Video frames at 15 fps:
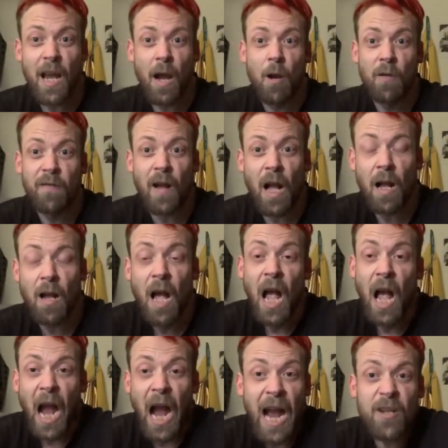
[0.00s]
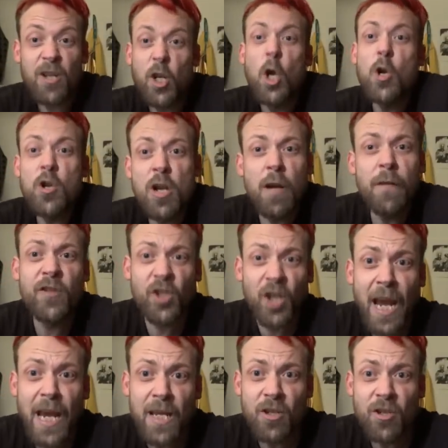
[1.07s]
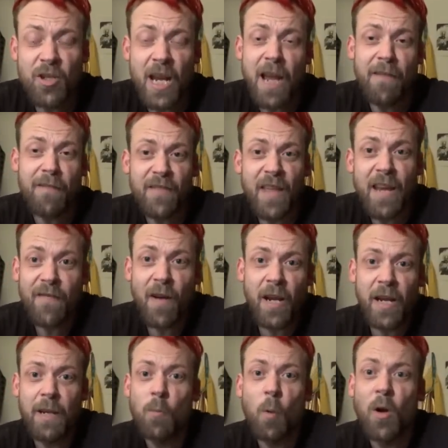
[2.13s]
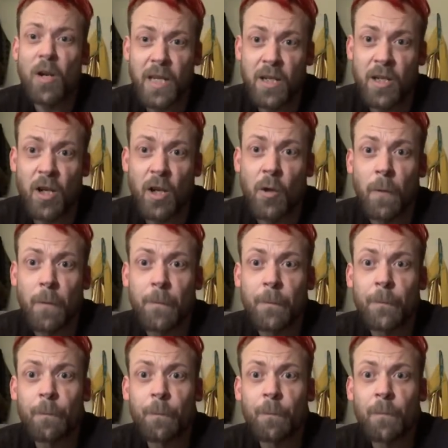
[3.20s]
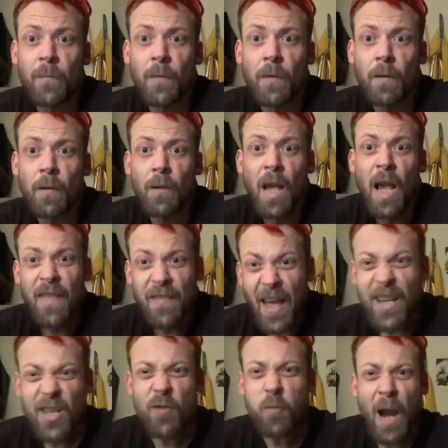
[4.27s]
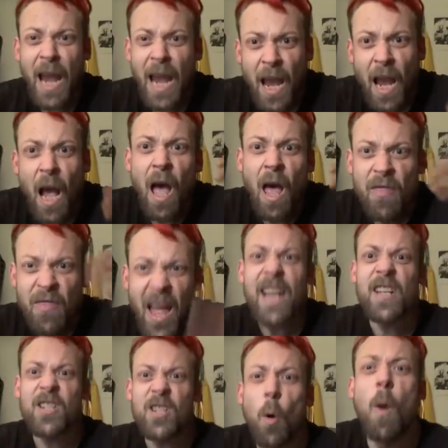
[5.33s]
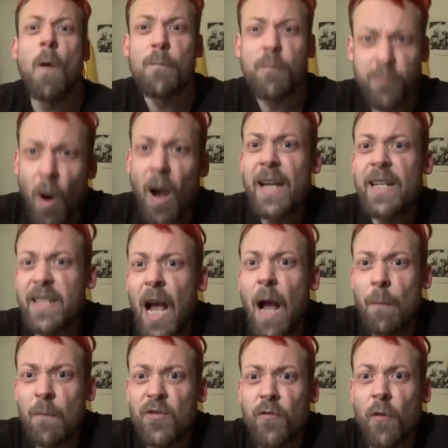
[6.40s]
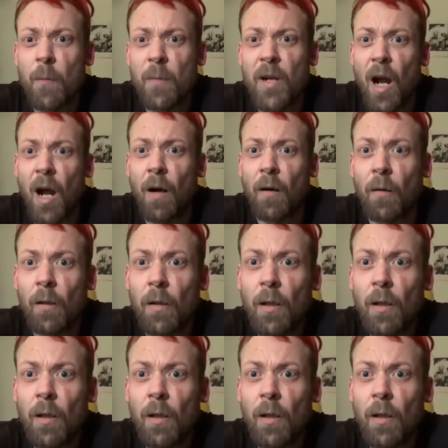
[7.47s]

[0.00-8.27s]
over, and couldn't have changed if they fucking wanted to? That's where that sort of pride comes from, Carl.